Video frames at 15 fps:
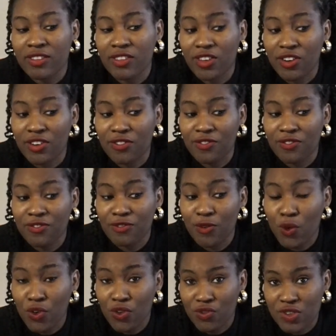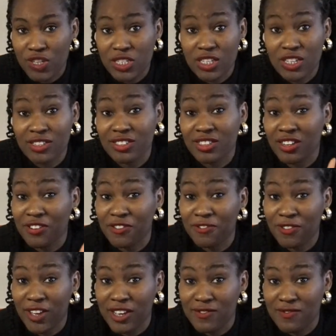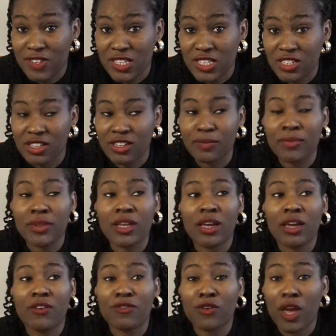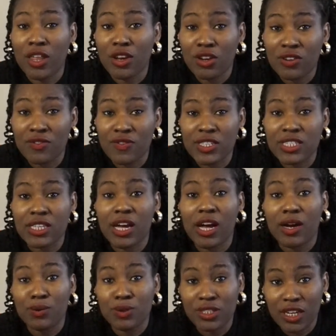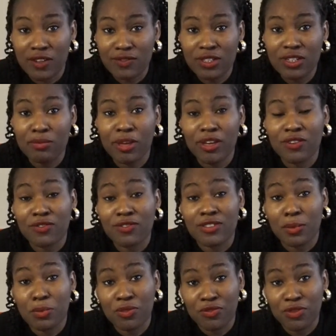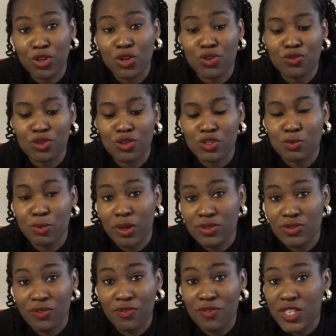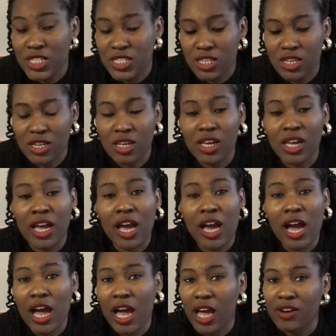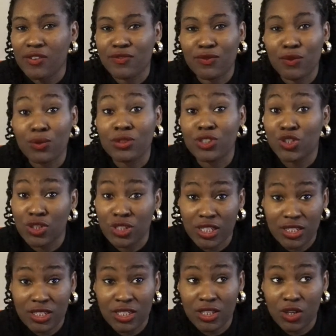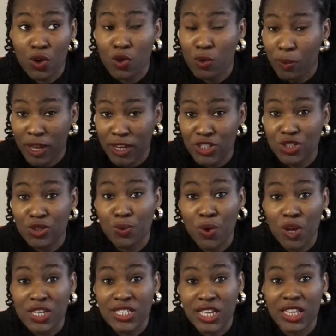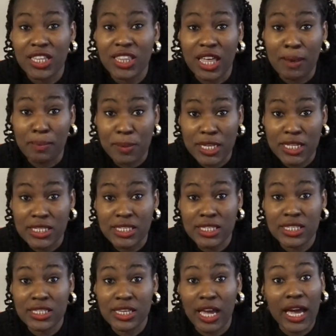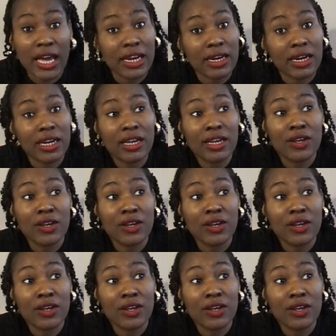tier 4 visa and tier 5 visa. For any other visa, I would definitely make a separate video for your spousal visa and for the shortage occupation, what exactly that means, and